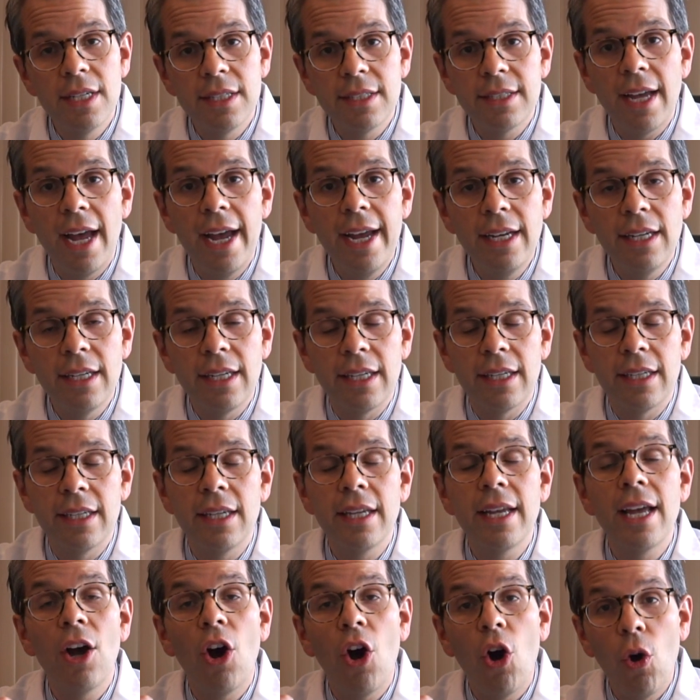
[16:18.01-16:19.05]
tightening it,
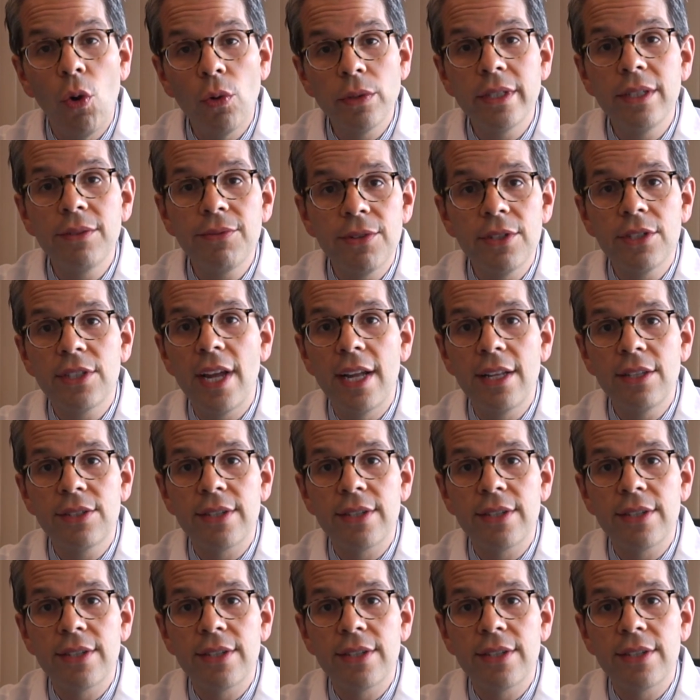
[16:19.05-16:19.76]
holding for 10